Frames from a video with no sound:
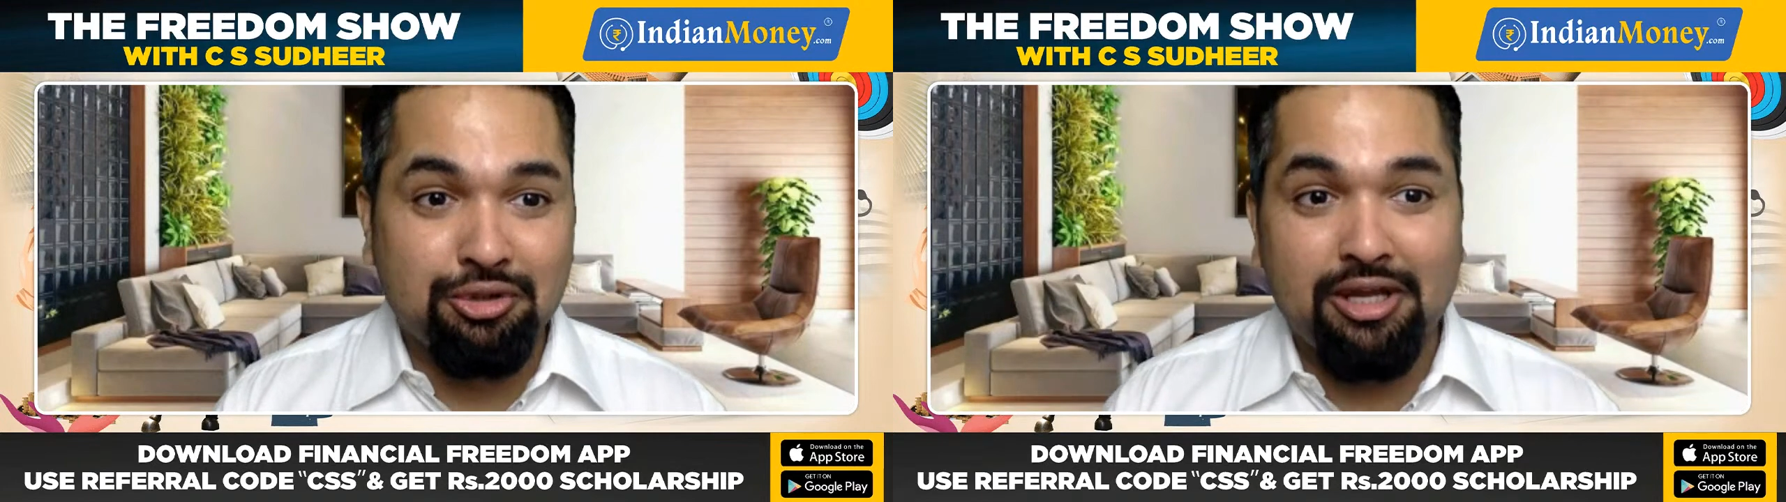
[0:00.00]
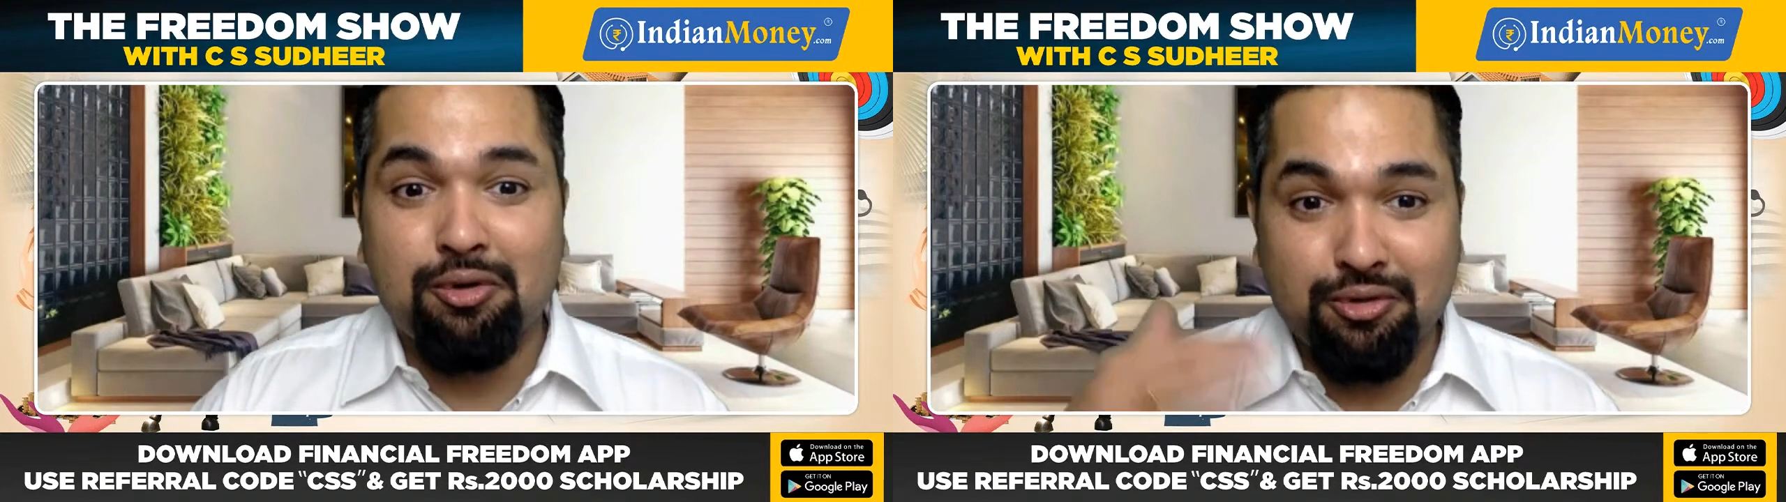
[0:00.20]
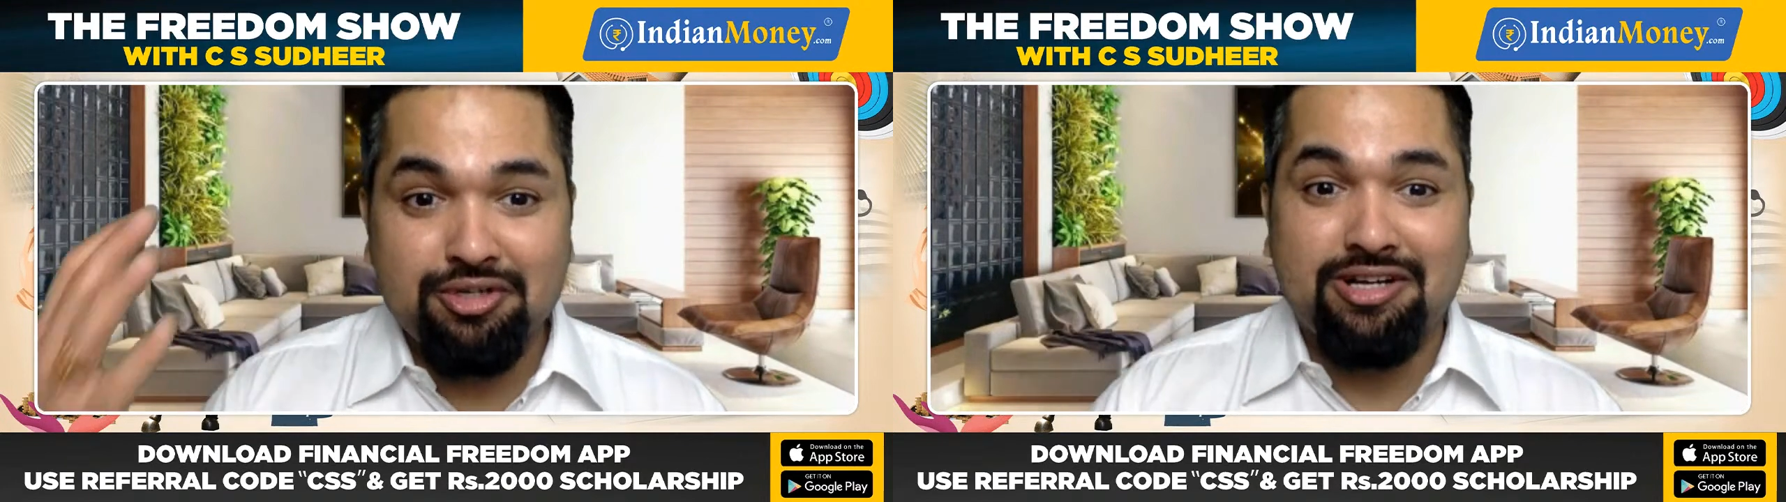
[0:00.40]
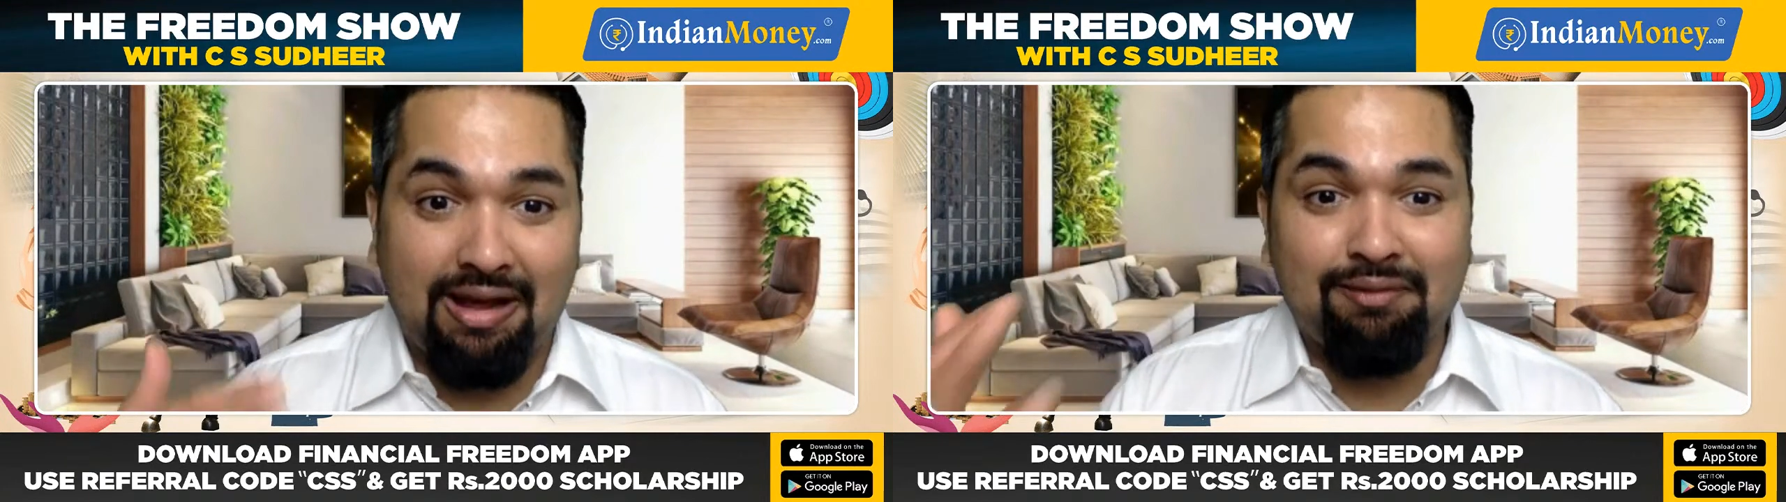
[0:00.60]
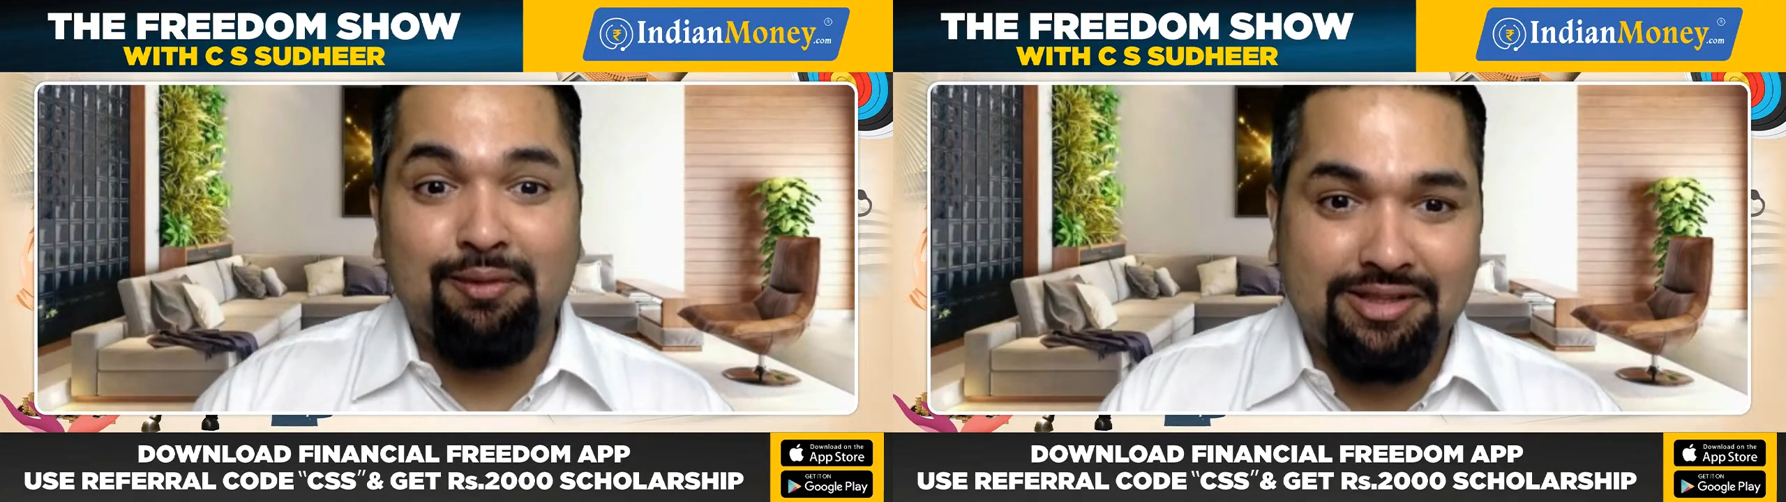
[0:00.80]
so they couldn't
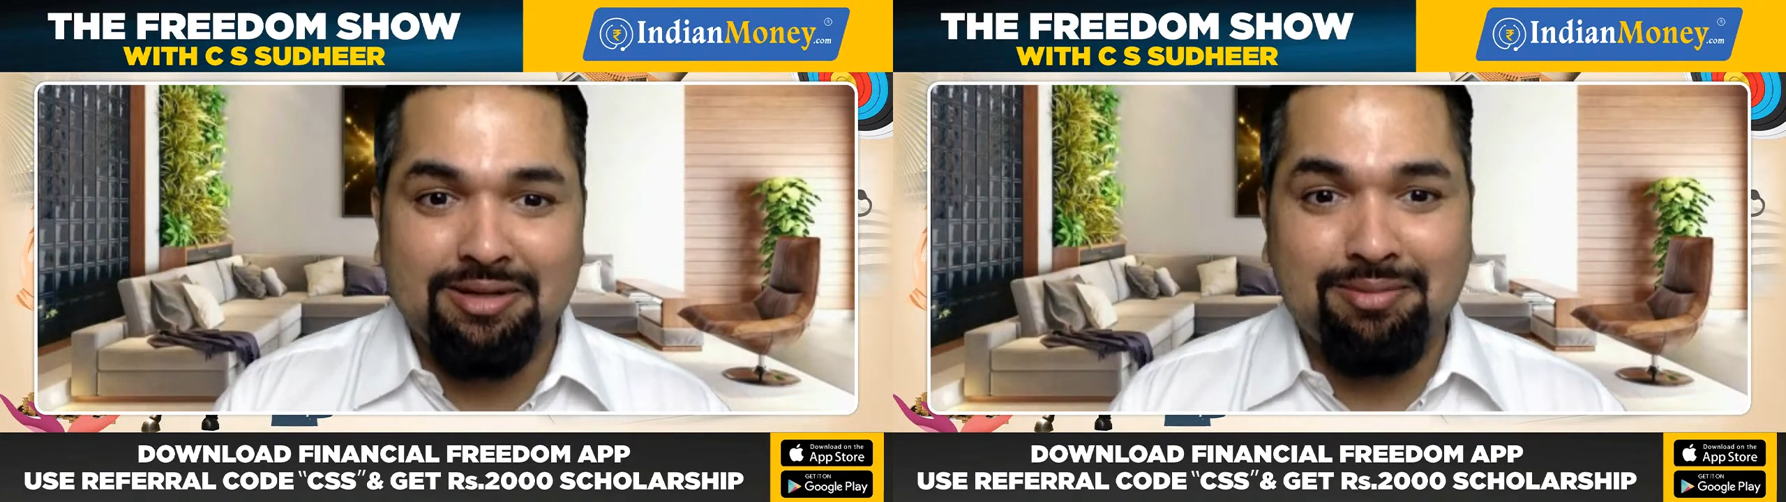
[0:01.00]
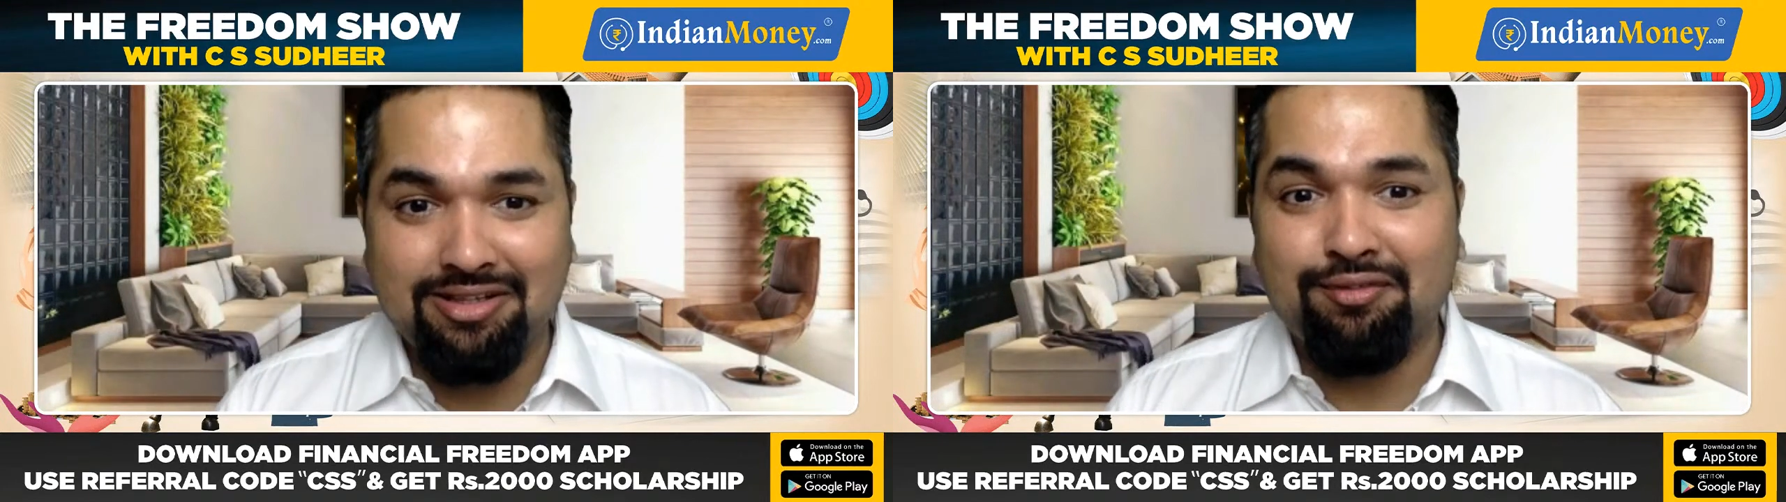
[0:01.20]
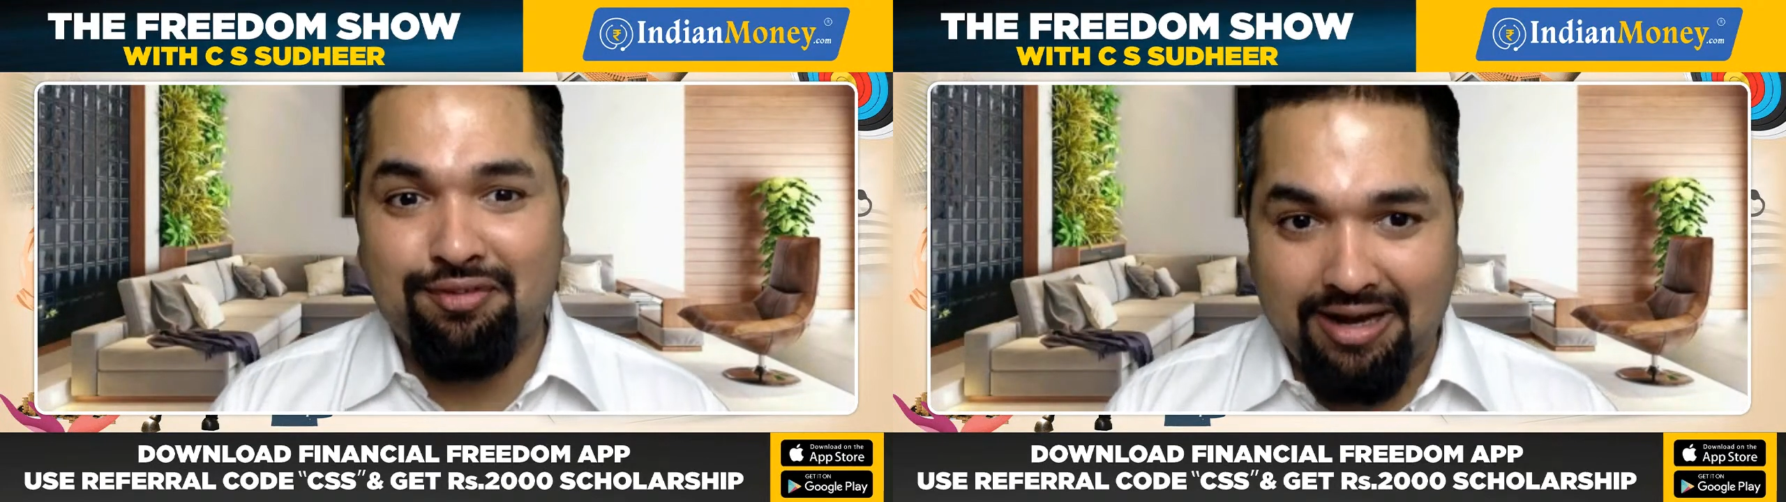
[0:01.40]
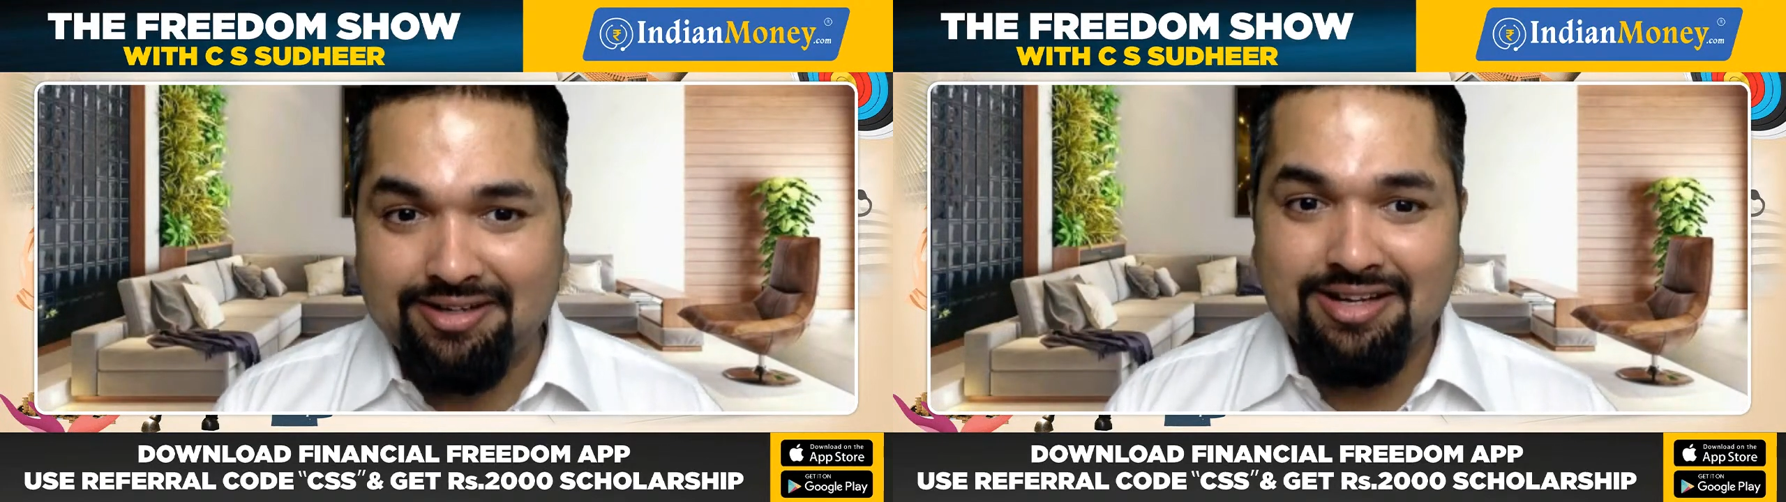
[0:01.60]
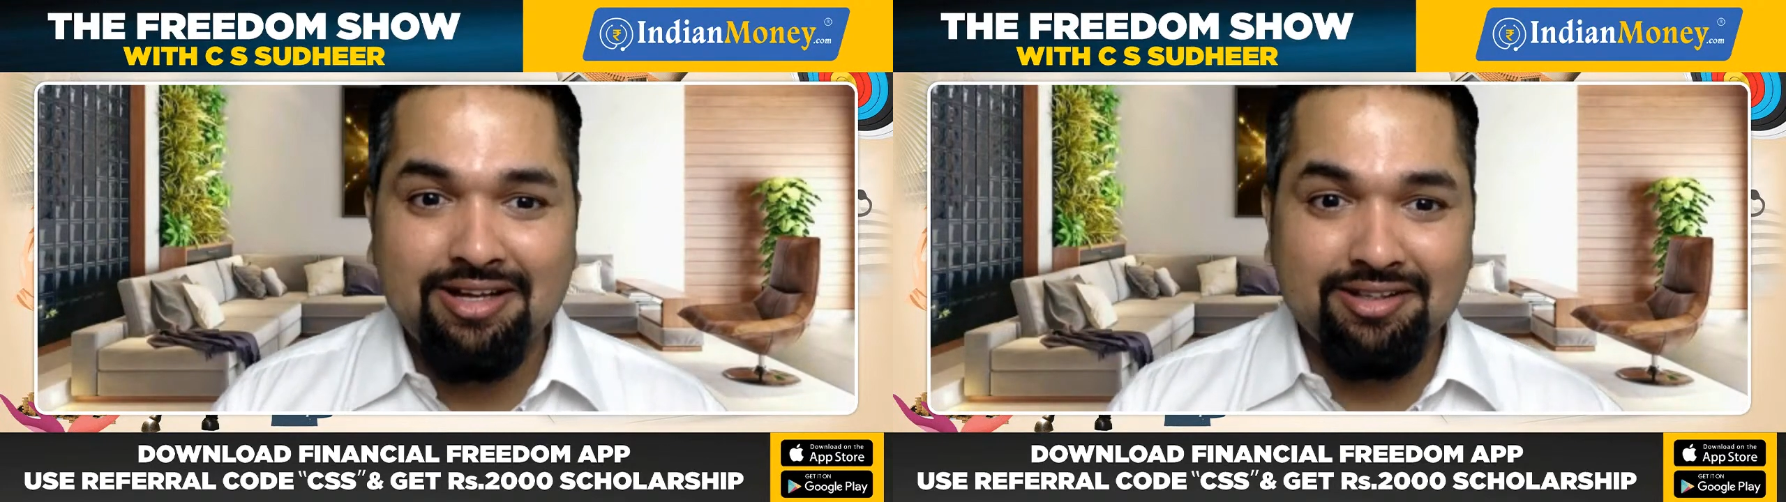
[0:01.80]
travel with him in the flight.